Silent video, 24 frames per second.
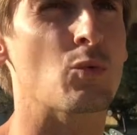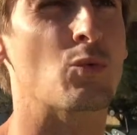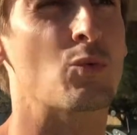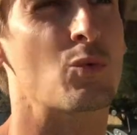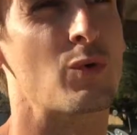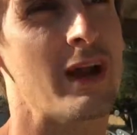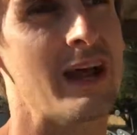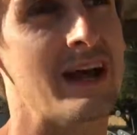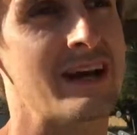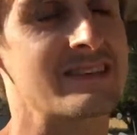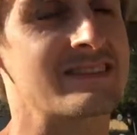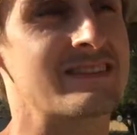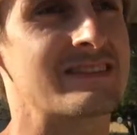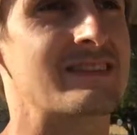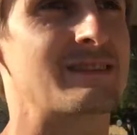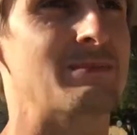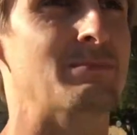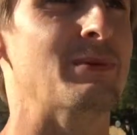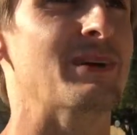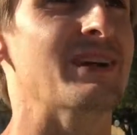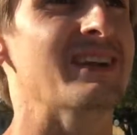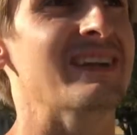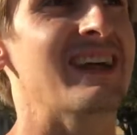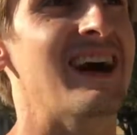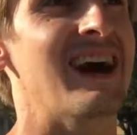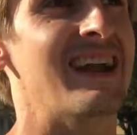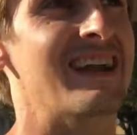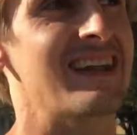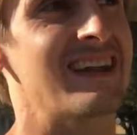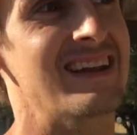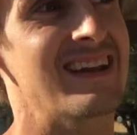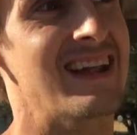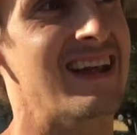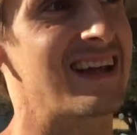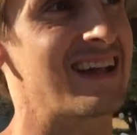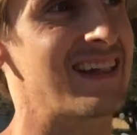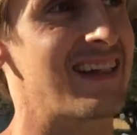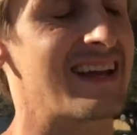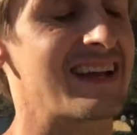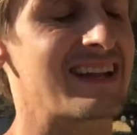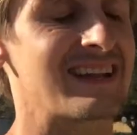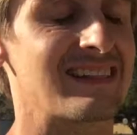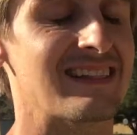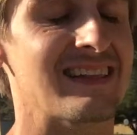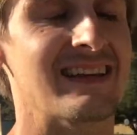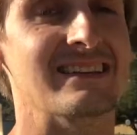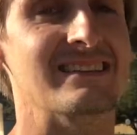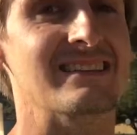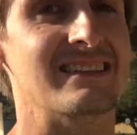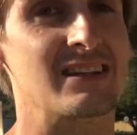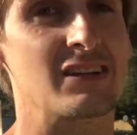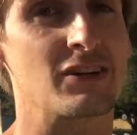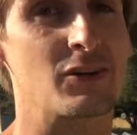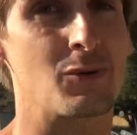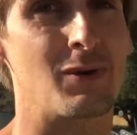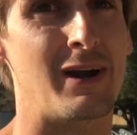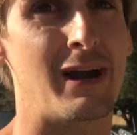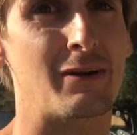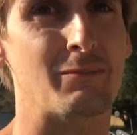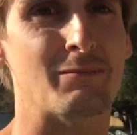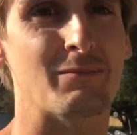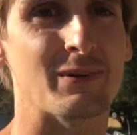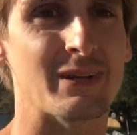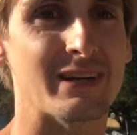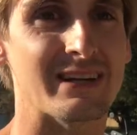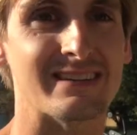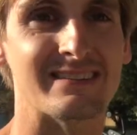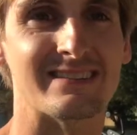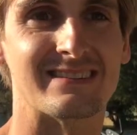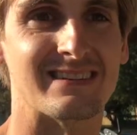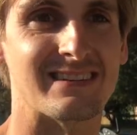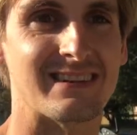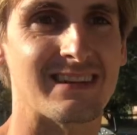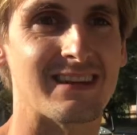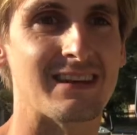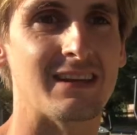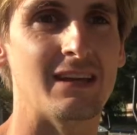rest, but not in a like lazying around place.